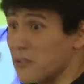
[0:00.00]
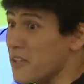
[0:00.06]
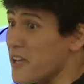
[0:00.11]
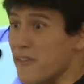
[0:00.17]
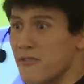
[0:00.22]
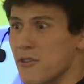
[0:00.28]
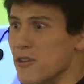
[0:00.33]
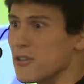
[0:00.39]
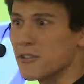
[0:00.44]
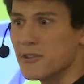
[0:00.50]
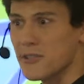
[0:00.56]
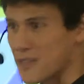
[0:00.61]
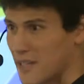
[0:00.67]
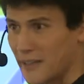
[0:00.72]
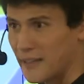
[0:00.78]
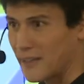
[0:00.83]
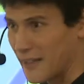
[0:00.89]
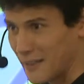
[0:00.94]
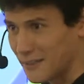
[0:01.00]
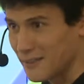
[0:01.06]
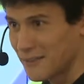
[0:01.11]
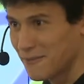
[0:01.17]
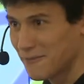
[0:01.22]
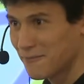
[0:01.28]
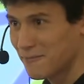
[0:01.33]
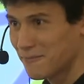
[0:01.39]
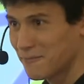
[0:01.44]
never understand that.
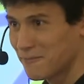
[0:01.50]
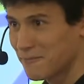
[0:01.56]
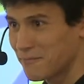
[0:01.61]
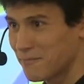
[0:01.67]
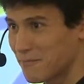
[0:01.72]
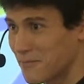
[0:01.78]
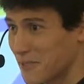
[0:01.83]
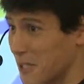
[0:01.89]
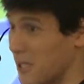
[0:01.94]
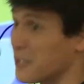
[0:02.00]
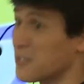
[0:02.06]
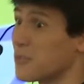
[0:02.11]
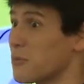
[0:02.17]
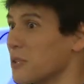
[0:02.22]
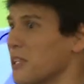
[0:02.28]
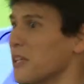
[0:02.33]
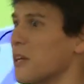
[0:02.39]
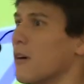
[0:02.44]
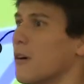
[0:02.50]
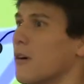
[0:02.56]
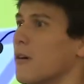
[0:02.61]
And it's really,